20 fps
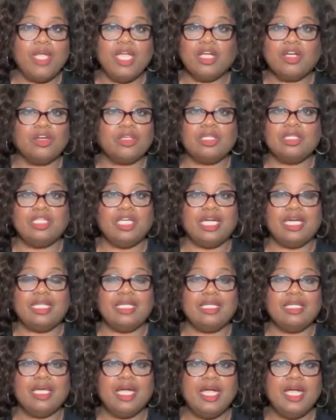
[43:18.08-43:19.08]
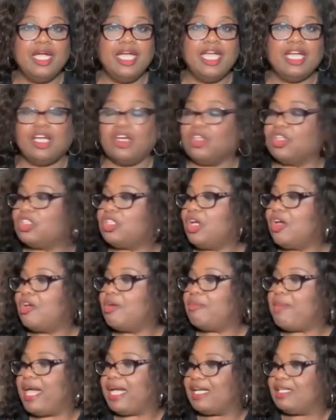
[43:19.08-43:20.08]
Oh, he could have did it. He could have
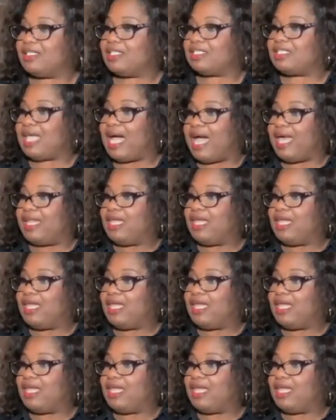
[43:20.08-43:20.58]
turned back and